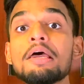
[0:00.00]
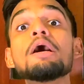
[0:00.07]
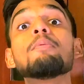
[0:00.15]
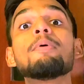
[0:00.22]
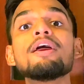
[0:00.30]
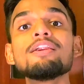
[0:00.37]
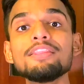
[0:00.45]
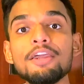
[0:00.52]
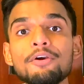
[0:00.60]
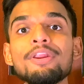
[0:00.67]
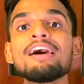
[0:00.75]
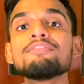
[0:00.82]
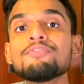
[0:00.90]
Apparently, they're
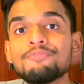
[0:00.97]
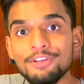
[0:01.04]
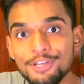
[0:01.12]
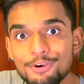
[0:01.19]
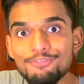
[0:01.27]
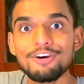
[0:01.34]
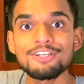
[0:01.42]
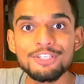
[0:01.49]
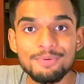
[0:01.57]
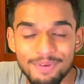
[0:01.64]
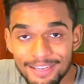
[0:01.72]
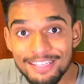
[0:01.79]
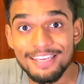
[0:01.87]
going to have a video
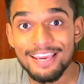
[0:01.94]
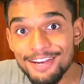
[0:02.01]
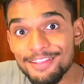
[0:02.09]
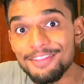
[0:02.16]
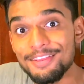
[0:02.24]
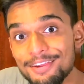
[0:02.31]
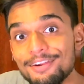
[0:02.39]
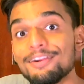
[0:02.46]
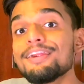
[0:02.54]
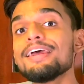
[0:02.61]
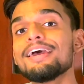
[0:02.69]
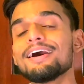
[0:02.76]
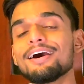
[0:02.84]
function by the end of the year
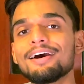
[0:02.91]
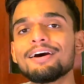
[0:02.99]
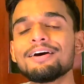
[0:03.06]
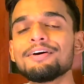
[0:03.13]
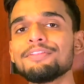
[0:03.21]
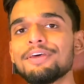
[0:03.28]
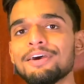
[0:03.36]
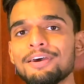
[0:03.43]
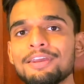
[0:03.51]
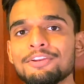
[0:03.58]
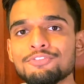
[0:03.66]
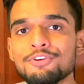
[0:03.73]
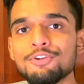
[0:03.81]

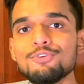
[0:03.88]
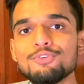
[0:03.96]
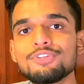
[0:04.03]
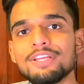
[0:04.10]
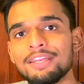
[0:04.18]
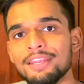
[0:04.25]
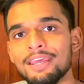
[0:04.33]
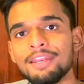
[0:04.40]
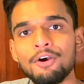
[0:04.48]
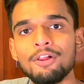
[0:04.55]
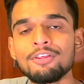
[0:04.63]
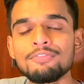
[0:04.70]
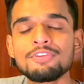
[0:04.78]
introduced, and
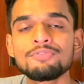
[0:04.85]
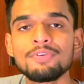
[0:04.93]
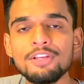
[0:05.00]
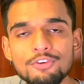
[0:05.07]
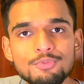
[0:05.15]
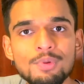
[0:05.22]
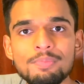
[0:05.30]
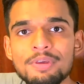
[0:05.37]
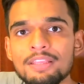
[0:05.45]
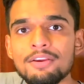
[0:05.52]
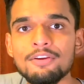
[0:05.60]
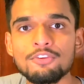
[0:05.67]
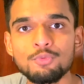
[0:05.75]
all of his videos will be
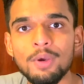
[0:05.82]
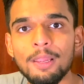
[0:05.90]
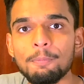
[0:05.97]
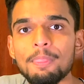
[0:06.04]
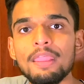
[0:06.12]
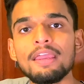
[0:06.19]
there as well.